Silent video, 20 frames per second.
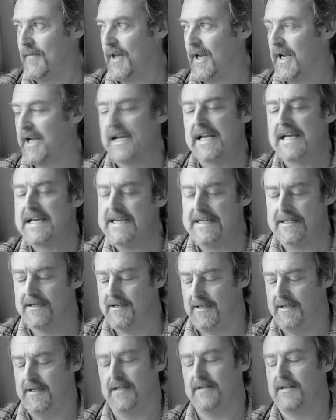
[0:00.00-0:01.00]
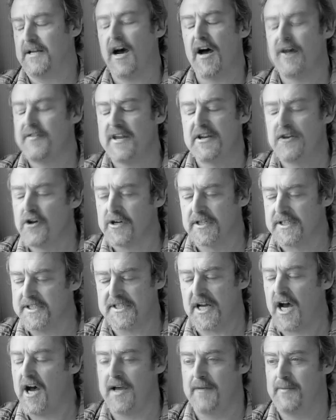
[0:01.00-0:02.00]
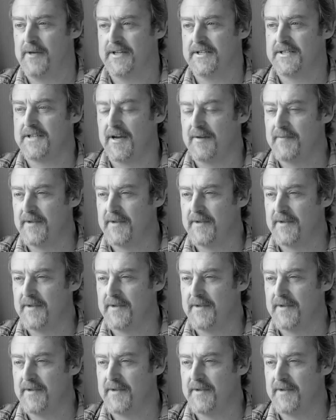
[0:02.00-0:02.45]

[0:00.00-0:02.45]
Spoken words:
clean, and they're not going to die by the time